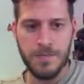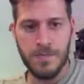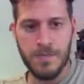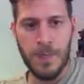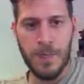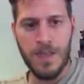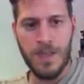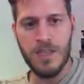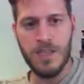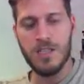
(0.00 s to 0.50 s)

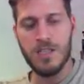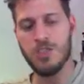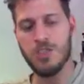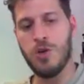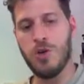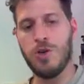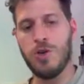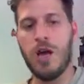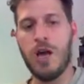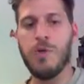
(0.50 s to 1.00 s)
So
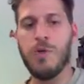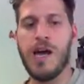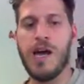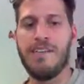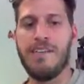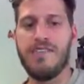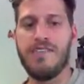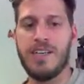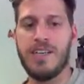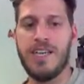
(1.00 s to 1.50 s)
now I've
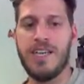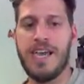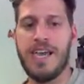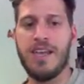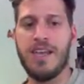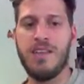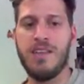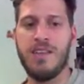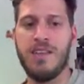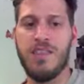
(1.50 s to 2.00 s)
added
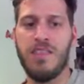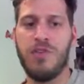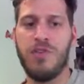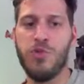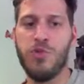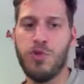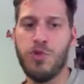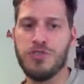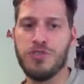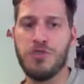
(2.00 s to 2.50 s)
the rules
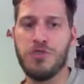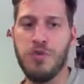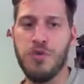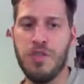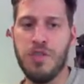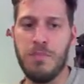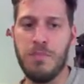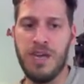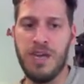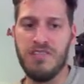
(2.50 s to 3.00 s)
to the
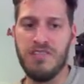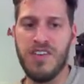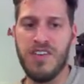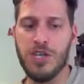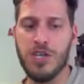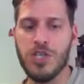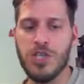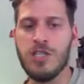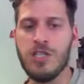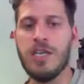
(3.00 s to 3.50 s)
main
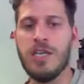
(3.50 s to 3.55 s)
function,